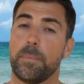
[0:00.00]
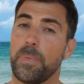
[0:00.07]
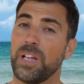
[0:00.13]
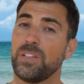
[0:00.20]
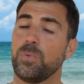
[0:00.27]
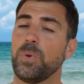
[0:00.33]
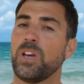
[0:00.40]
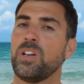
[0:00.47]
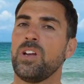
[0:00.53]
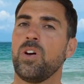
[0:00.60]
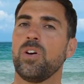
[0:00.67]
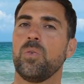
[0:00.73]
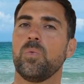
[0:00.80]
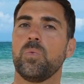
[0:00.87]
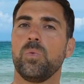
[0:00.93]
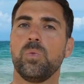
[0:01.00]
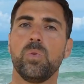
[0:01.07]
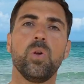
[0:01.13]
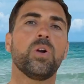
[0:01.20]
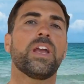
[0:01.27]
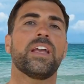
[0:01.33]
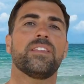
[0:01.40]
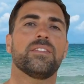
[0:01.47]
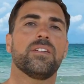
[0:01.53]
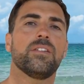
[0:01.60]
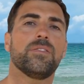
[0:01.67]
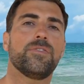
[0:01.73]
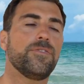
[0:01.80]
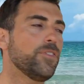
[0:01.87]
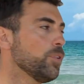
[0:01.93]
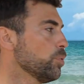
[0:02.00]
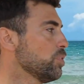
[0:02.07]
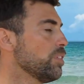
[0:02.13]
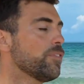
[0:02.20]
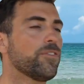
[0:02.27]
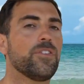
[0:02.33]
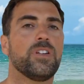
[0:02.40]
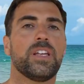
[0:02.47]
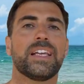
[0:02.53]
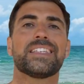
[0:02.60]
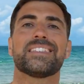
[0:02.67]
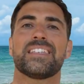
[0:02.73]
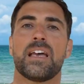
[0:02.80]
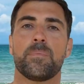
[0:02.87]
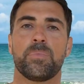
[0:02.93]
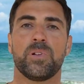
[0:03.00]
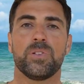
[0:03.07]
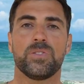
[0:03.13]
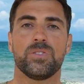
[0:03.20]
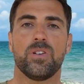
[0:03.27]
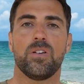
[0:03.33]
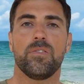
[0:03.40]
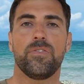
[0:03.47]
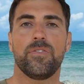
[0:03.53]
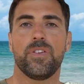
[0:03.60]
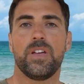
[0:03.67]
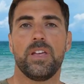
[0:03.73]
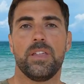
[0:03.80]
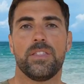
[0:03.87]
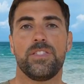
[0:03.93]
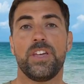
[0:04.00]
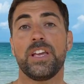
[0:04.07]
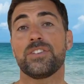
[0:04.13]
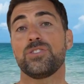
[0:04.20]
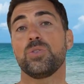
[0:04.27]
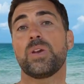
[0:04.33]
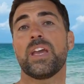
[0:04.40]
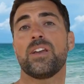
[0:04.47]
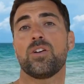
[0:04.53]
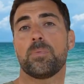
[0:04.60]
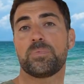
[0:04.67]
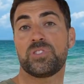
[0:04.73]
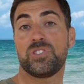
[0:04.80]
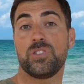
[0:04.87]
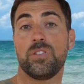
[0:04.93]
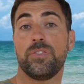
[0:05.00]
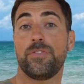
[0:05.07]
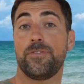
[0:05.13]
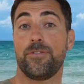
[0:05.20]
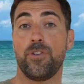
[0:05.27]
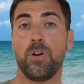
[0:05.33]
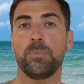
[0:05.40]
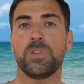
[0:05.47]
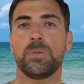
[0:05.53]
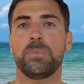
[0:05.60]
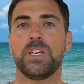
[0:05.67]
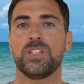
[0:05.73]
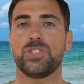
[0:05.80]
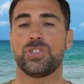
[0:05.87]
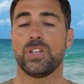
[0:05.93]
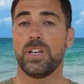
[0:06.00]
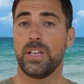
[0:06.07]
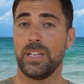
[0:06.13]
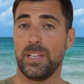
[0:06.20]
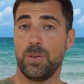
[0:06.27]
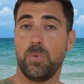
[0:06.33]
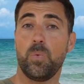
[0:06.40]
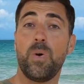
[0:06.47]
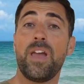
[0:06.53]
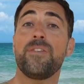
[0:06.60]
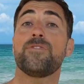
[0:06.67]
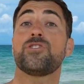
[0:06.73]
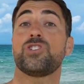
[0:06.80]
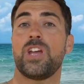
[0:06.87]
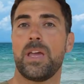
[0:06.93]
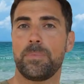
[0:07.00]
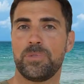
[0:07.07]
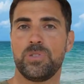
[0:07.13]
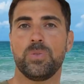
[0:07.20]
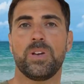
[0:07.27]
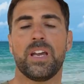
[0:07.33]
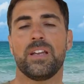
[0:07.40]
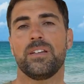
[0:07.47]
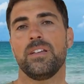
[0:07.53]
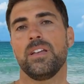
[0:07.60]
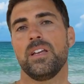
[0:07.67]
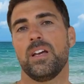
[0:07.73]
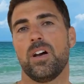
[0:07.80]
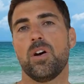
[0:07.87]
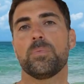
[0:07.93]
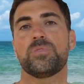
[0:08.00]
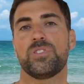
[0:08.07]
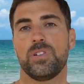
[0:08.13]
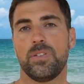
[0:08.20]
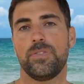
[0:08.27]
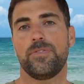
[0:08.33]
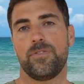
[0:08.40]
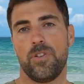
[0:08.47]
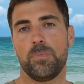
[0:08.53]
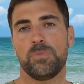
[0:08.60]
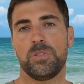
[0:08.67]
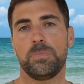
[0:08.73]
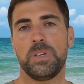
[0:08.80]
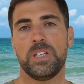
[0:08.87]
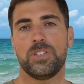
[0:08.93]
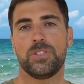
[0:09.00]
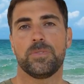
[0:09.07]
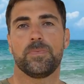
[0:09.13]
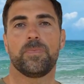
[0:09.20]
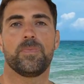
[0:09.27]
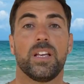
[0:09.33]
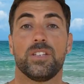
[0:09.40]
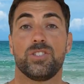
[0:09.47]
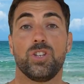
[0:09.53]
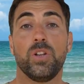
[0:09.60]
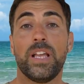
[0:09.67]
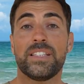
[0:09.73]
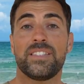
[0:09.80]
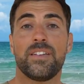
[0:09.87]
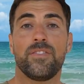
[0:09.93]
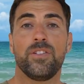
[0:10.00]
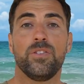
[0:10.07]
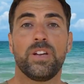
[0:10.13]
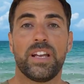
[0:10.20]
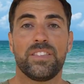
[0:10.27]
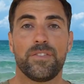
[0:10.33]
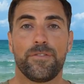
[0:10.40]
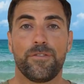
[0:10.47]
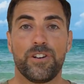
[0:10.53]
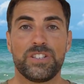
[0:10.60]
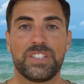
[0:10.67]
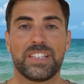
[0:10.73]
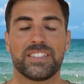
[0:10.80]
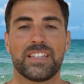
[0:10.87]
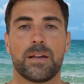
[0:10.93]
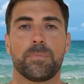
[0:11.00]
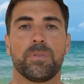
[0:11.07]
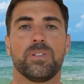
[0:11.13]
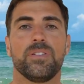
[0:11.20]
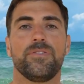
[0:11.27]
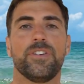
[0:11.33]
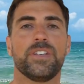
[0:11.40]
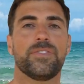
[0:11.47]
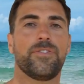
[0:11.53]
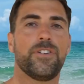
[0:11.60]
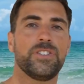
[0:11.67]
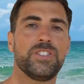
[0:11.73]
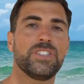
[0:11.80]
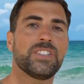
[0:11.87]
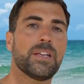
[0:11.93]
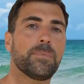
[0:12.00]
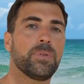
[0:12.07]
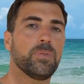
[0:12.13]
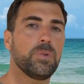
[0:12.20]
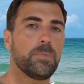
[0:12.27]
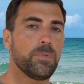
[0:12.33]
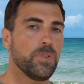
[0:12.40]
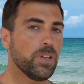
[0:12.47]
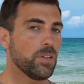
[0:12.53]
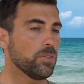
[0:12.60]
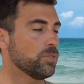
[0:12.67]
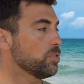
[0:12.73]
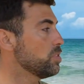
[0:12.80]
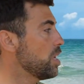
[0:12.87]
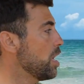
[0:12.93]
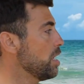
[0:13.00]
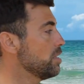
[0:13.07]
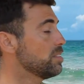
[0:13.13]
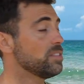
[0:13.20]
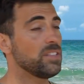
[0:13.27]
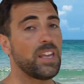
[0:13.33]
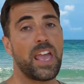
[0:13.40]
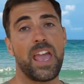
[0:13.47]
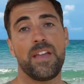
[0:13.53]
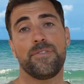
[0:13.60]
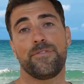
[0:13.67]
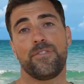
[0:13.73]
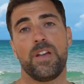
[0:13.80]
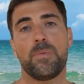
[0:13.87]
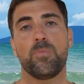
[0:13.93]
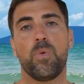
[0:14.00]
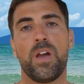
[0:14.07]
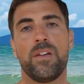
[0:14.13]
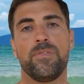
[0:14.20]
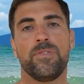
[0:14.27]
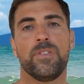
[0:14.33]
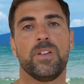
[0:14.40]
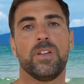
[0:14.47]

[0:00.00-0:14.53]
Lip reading: but we're gonna look at a few different examples of things you can observe from the beach, wave shapes you can observe from the beach. So let's have a look at the first example. The first example we bring you today is the A-frame wave.